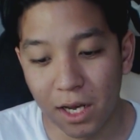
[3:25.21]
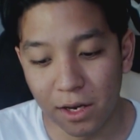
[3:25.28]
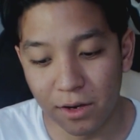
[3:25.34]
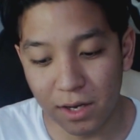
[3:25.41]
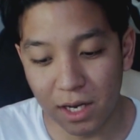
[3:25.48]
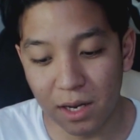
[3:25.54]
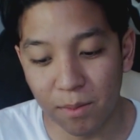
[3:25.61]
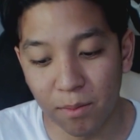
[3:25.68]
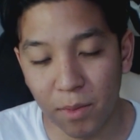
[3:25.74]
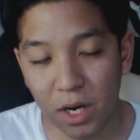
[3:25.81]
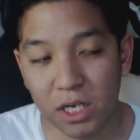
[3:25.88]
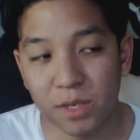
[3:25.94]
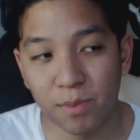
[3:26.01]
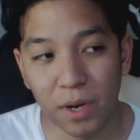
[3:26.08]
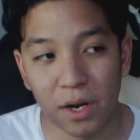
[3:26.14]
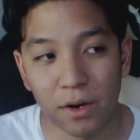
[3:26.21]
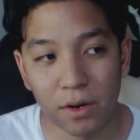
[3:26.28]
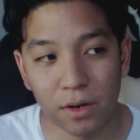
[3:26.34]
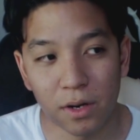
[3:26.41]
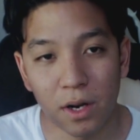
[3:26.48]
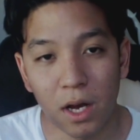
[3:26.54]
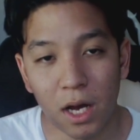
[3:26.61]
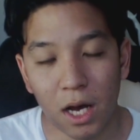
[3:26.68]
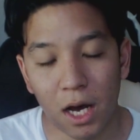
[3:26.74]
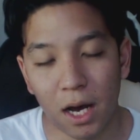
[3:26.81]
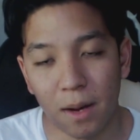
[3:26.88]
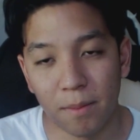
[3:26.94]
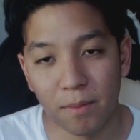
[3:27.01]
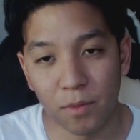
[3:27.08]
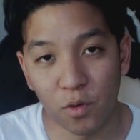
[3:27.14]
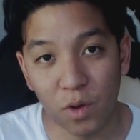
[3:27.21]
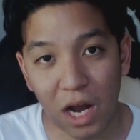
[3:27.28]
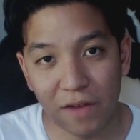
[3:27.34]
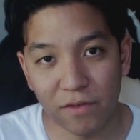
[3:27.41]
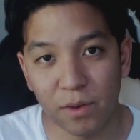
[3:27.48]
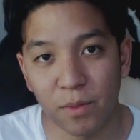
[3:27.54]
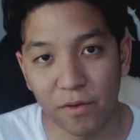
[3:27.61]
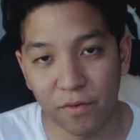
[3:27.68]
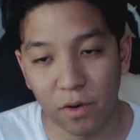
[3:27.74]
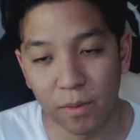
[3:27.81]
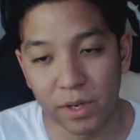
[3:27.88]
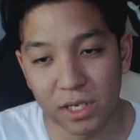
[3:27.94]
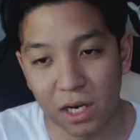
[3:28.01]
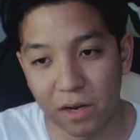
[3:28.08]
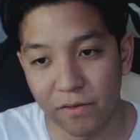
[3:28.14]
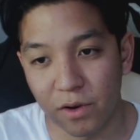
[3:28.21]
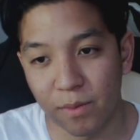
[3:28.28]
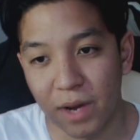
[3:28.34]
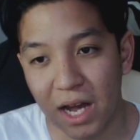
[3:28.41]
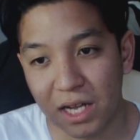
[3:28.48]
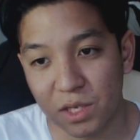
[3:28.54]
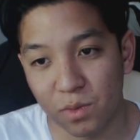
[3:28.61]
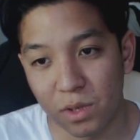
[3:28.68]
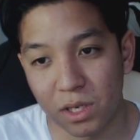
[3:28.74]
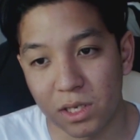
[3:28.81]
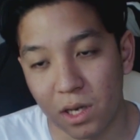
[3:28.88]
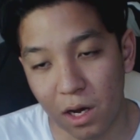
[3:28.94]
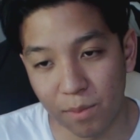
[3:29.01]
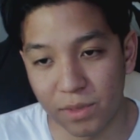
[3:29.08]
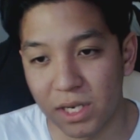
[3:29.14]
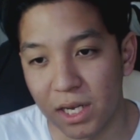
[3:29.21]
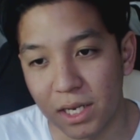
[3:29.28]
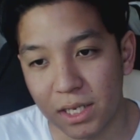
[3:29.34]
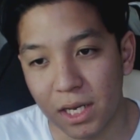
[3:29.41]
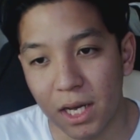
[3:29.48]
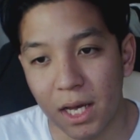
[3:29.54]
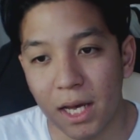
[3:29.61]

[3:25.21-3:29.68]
You're getting much better graphic performance out of your Macs with this update.